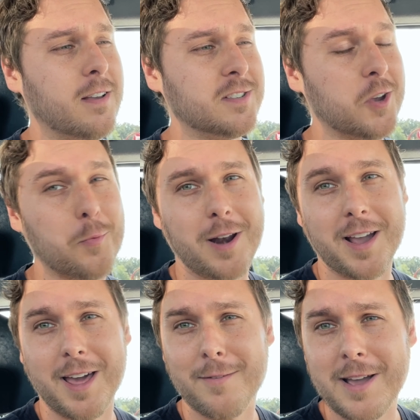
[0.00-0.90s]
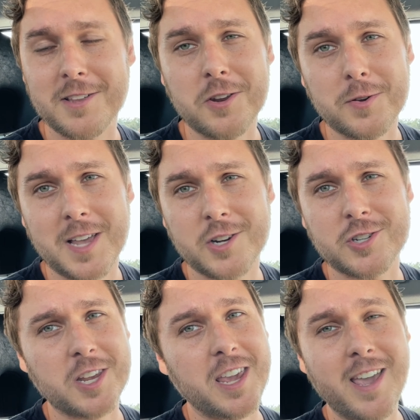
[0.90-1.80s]
So what I kind of had to do is
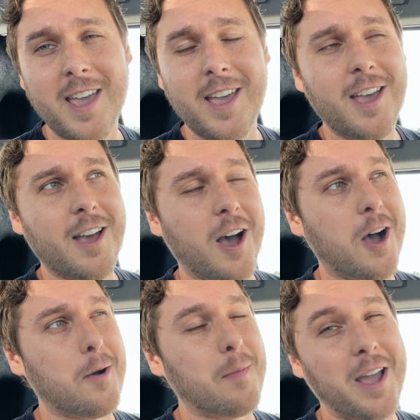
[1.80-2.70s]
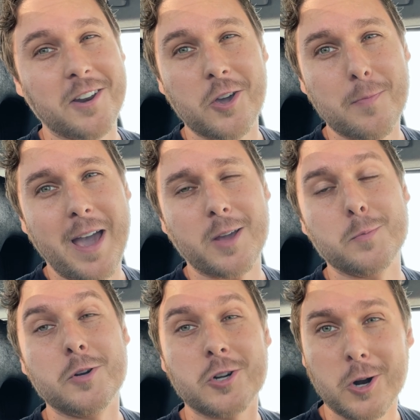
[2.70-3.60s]
actually, um, I had to go back
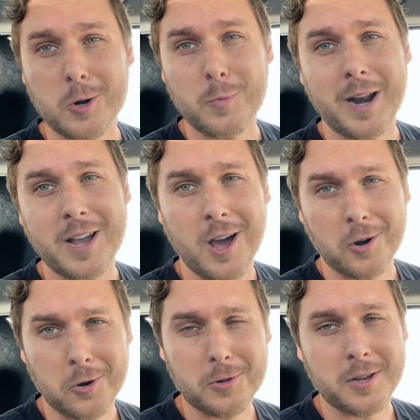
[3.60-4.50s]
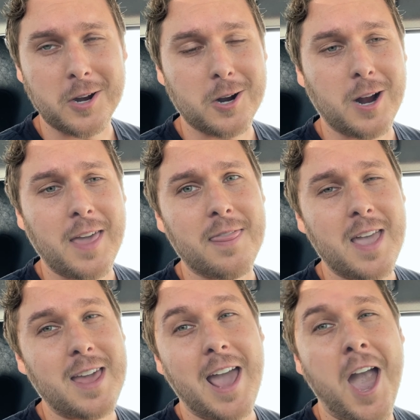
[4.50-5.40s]
and return what I got earlier and
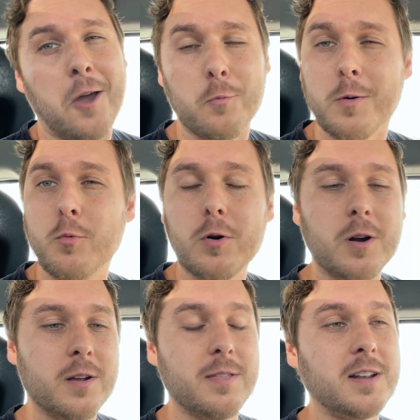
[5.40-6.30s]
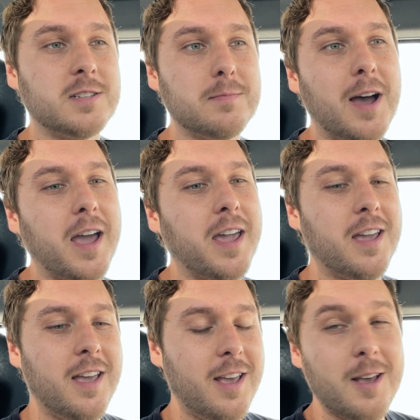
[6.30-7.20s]
then add one more thing to my,
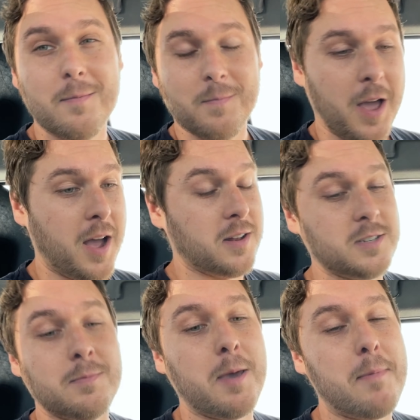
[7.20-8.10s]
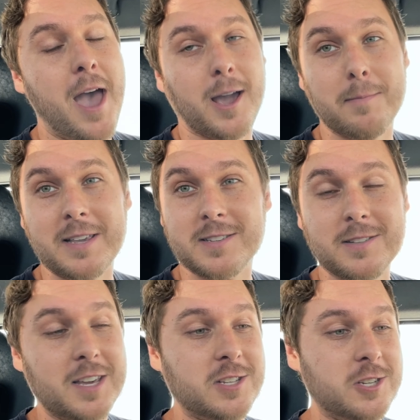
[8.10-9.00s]
uh, to my bag
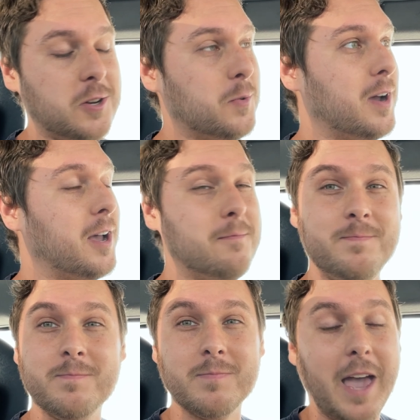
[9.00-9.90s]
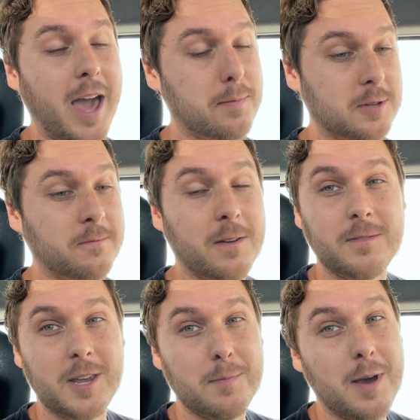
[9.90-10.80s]
basically to, uh, add up to
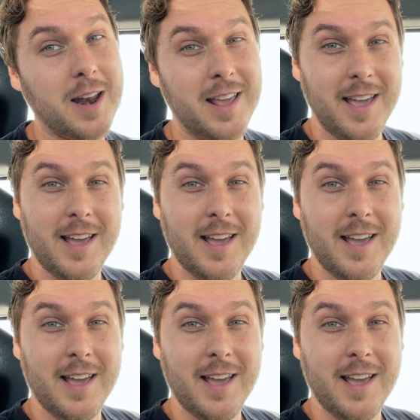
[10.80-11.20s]
50, but